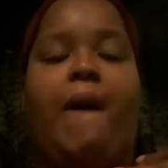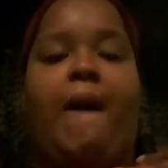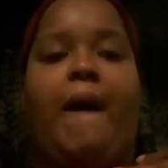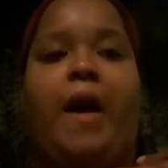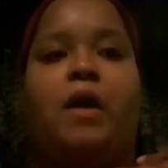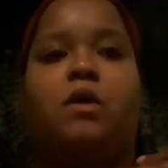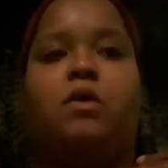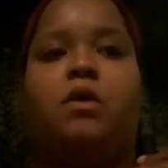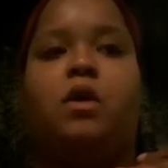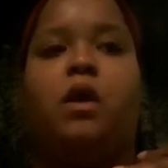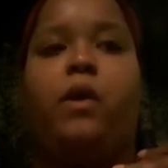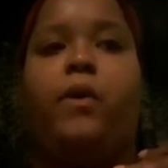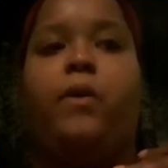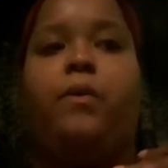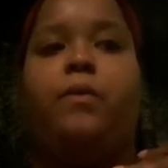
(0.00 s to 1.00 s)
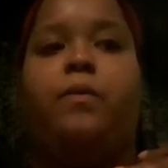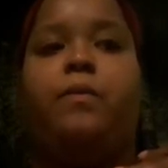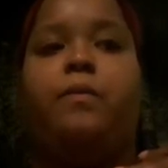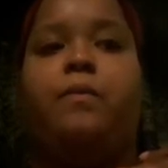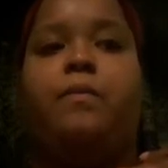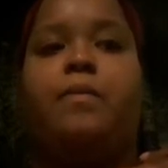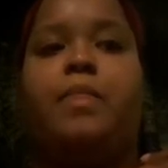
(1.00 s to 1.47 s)
I don't know.
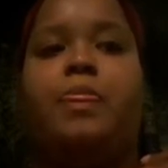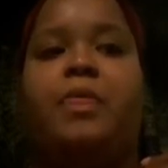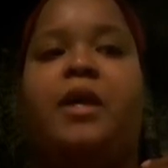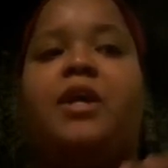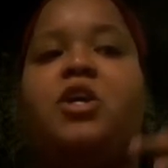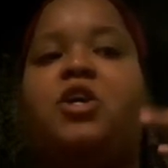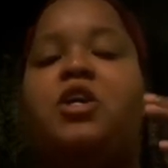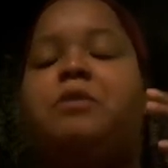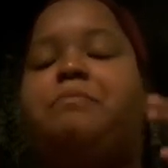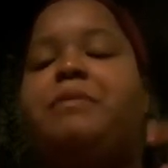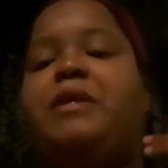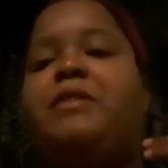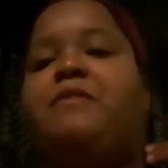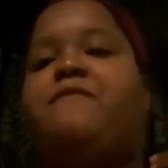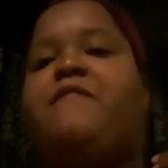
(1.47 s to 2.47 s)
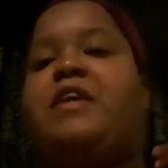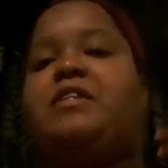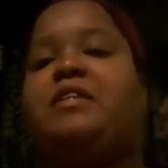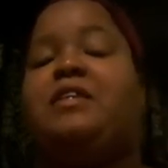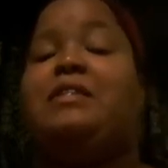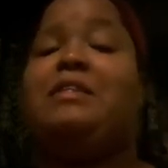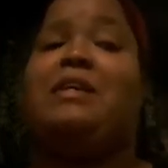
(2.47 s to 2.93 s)
It could be the fact
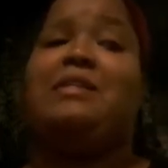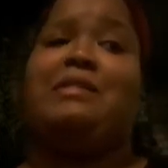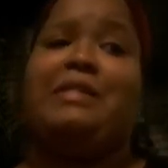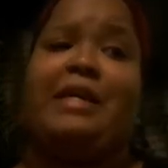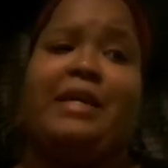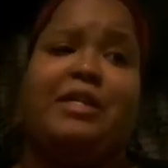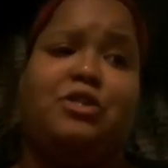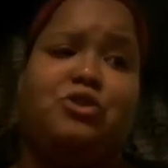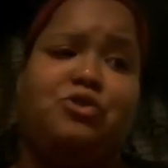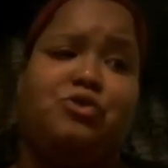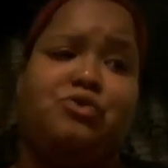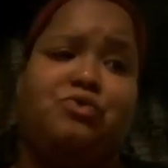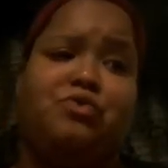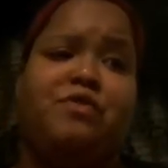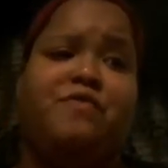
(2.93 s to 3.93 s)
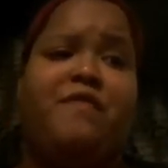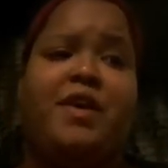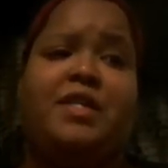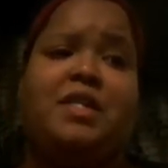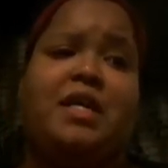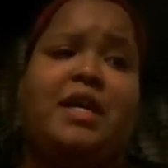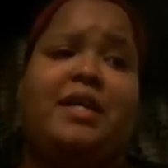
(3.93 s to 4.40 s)
that it does say to
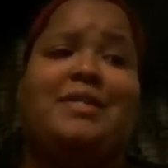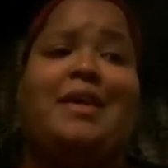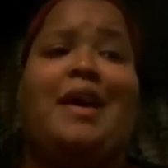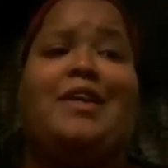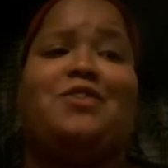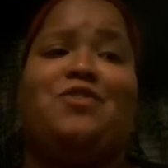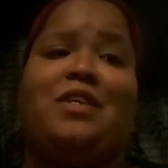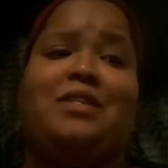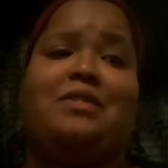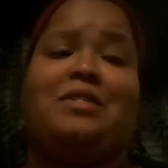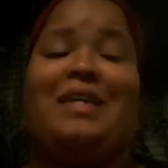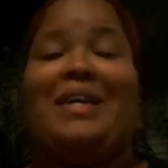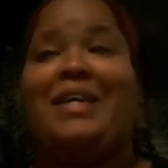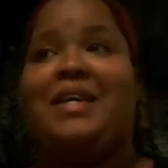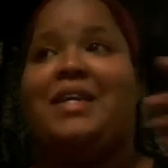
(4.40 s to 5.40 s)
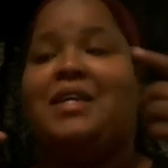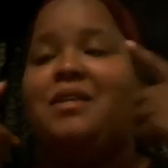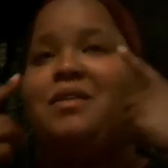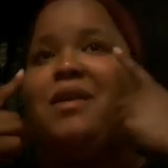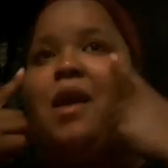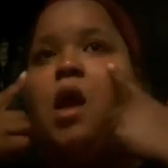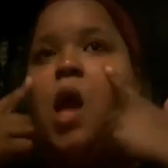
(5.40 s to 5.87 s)
revitalize, hydrate, and
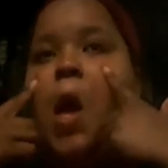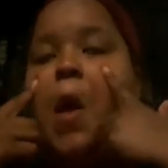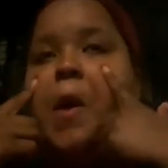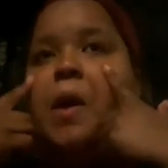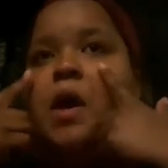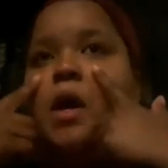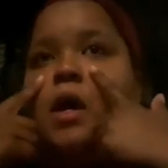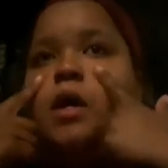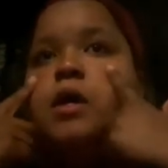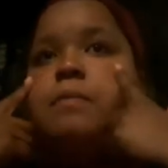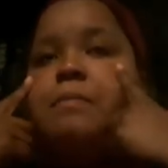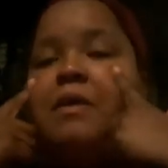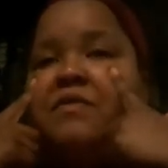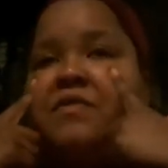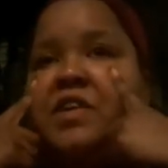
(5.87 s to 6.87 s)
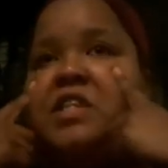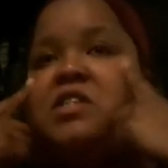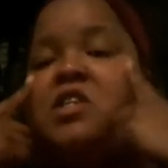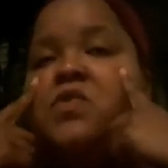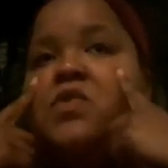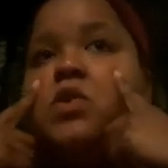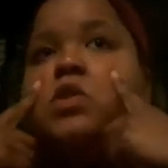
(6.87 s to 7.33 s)
tighten. My face
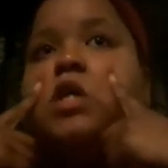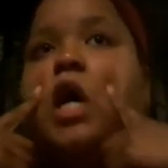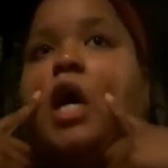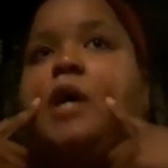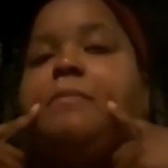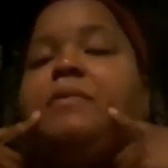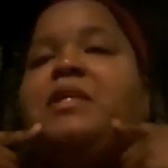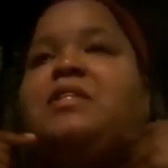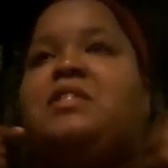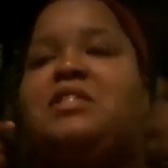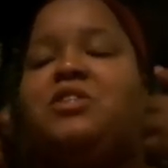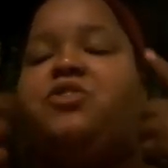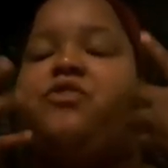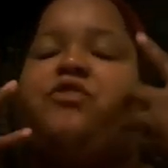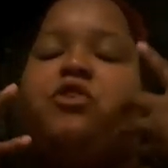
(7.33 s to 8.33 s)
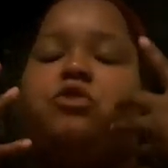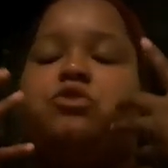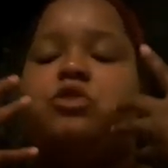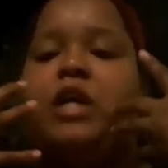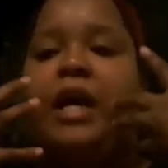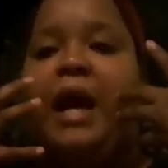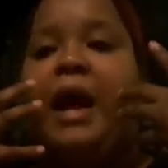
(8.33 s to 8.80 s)
does feel tight, but it still
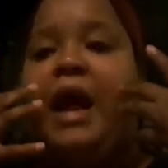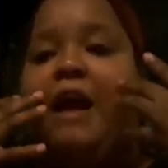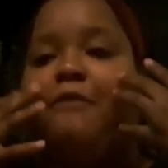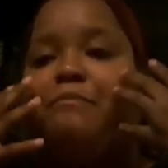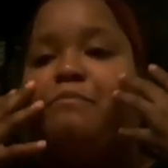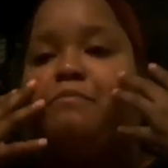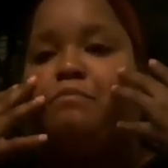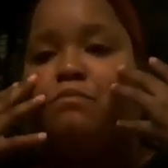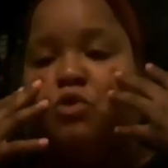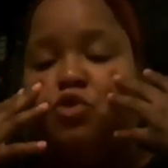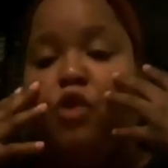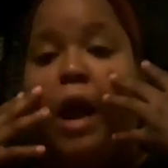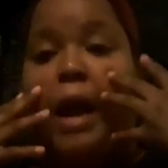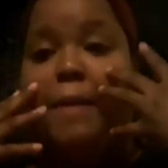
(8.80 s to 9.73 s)
feels like I have dry,